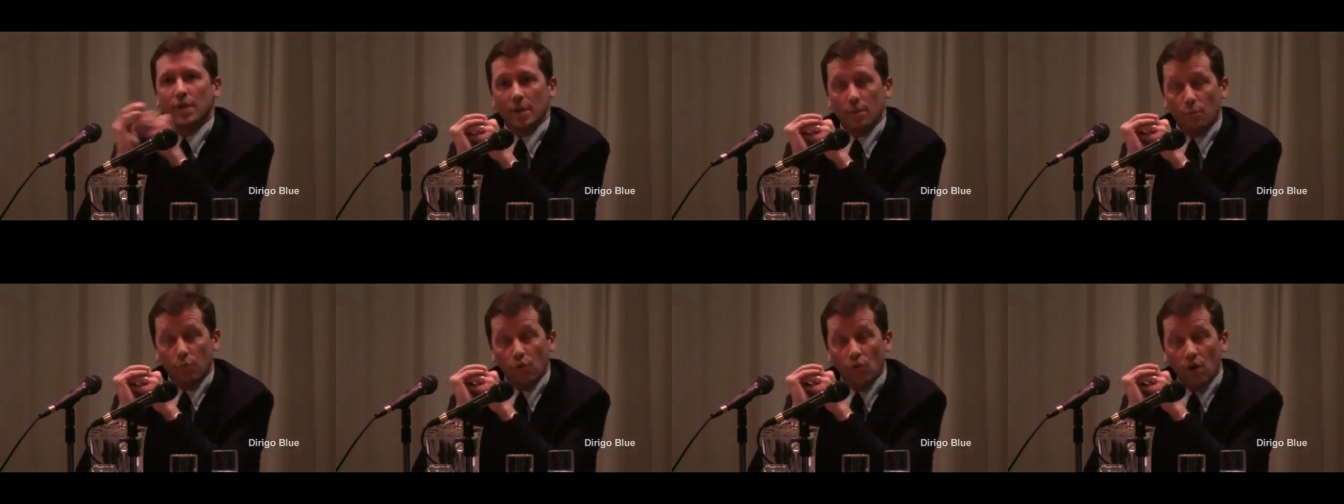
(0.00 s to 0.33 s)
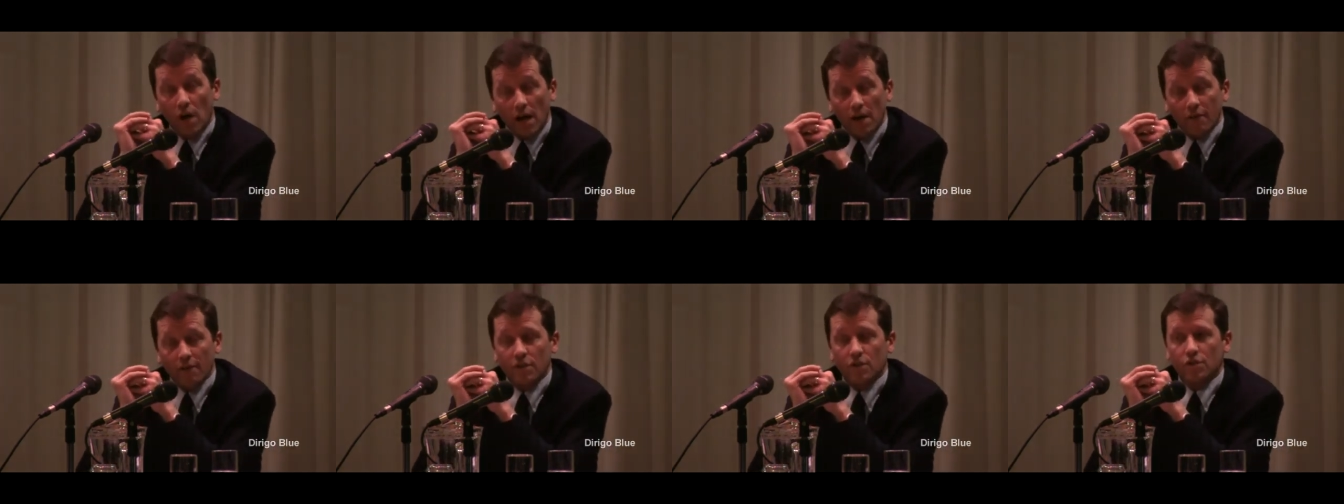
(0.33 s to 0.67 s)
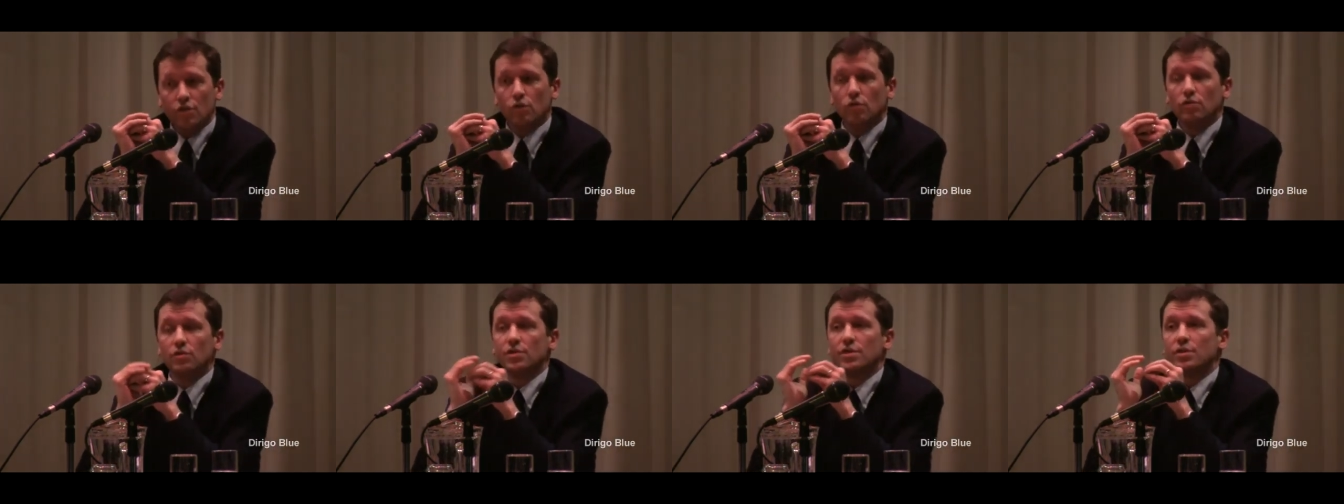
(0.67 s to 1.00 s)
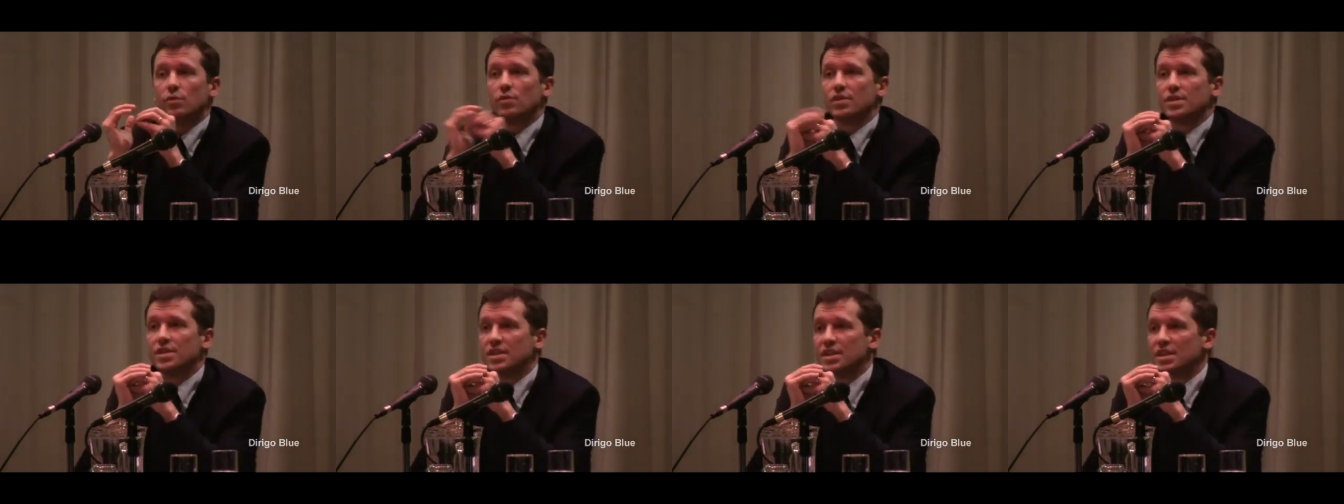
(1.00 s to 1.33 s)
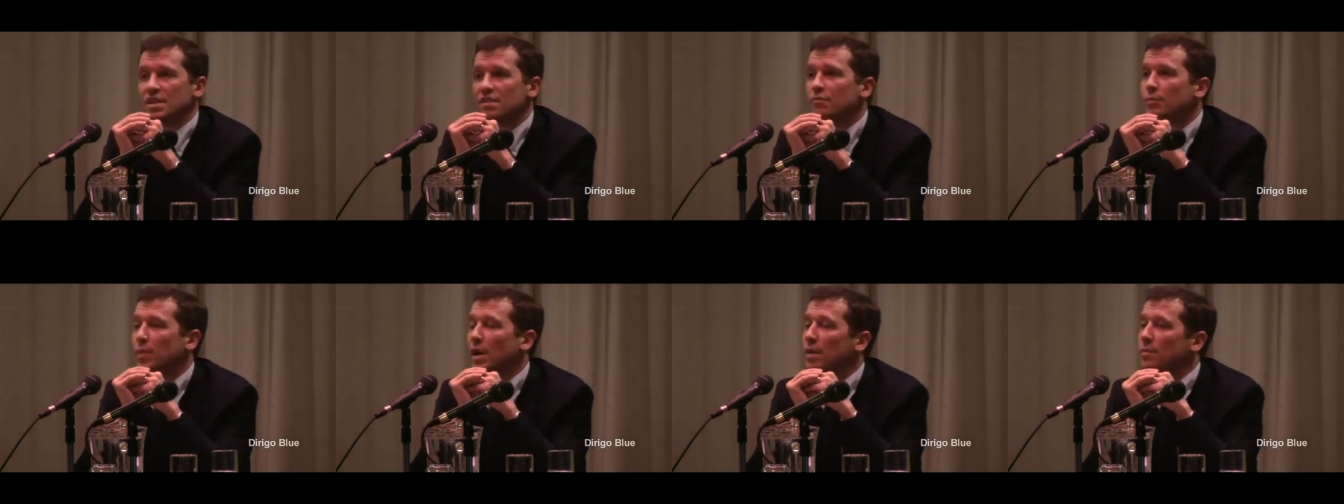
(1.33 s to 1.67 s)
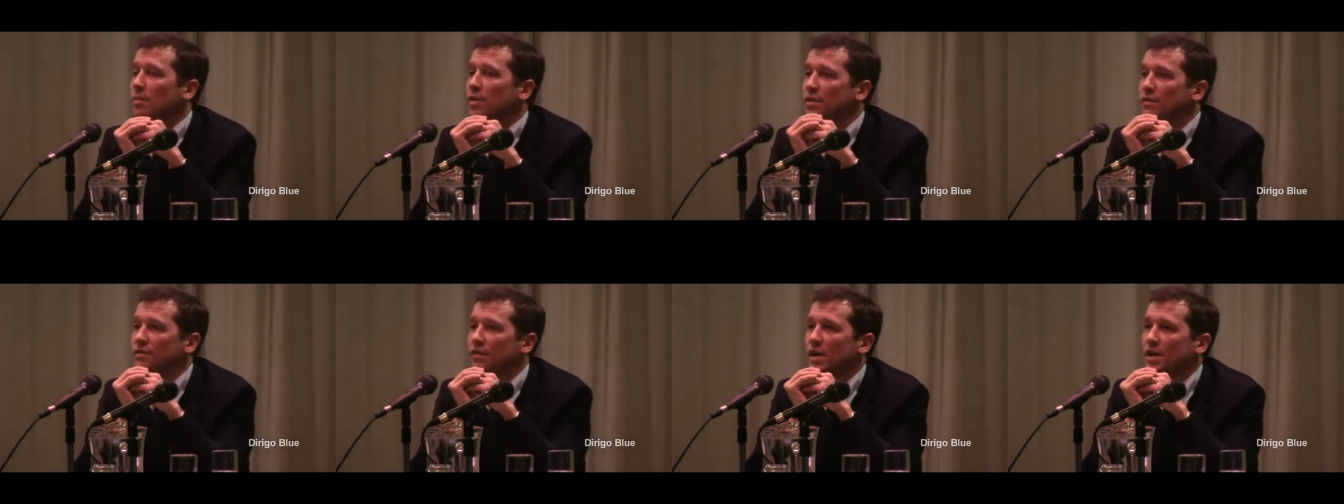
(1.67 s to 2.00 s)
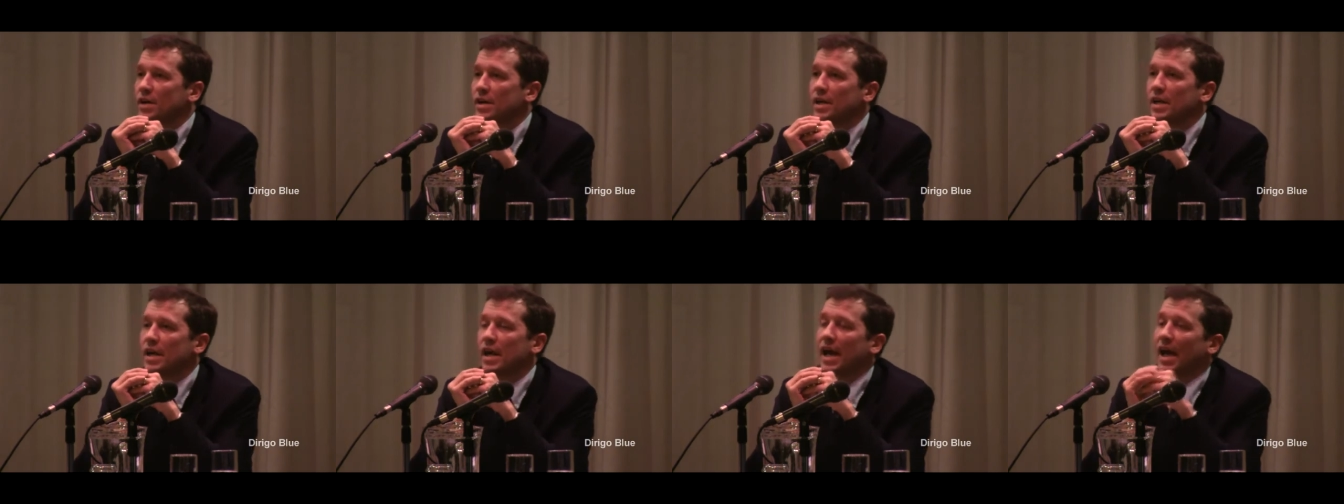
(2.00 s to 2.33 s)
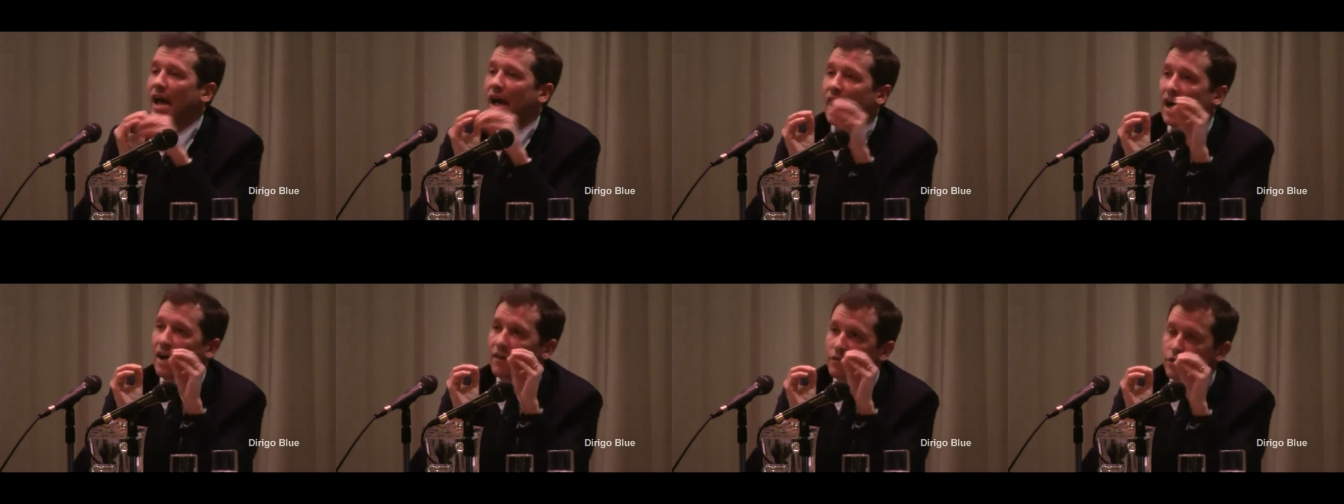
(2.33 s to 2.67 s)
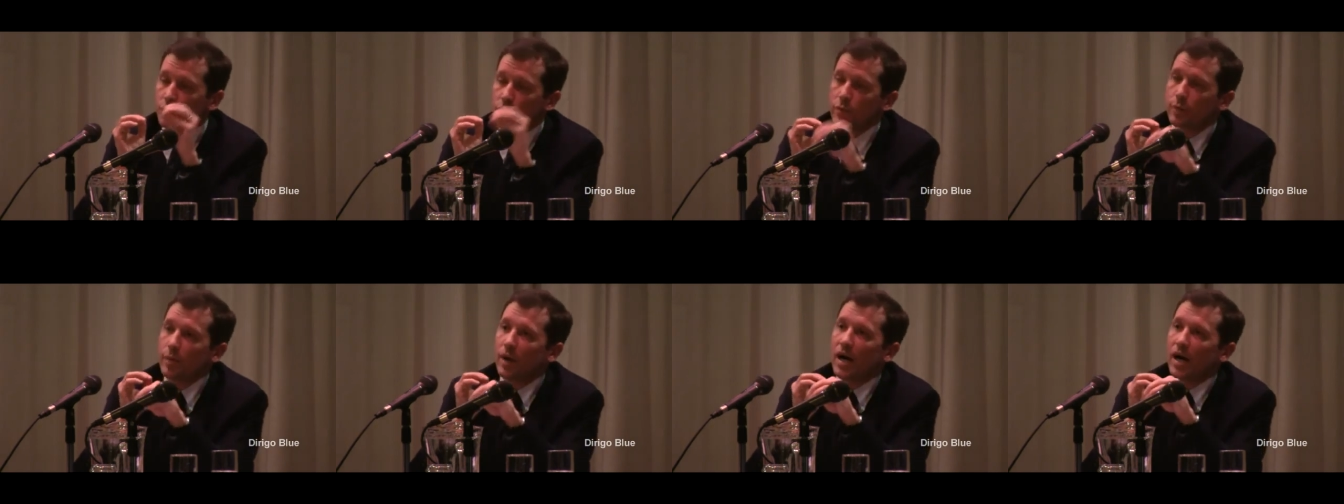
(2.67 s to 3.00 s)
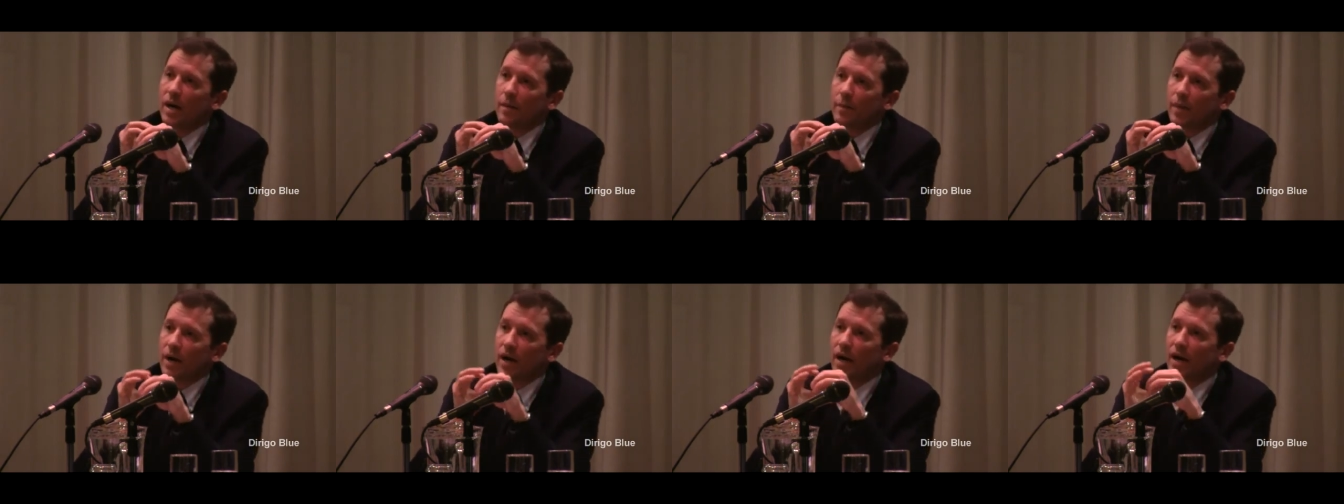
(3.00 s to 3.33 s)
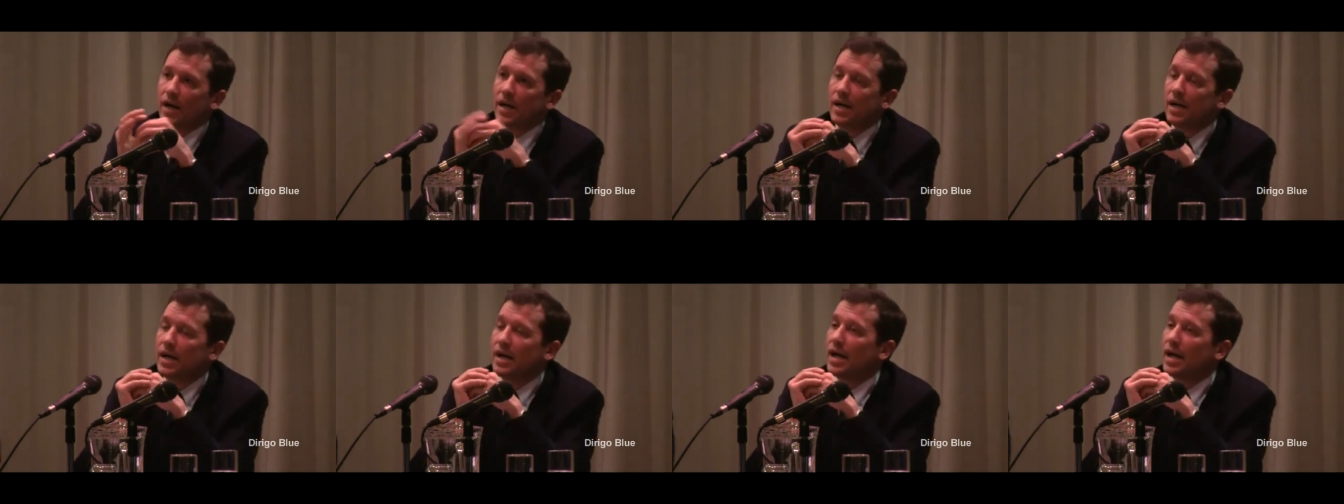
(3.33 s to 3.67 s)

that private schools that receive public funding have to abide by,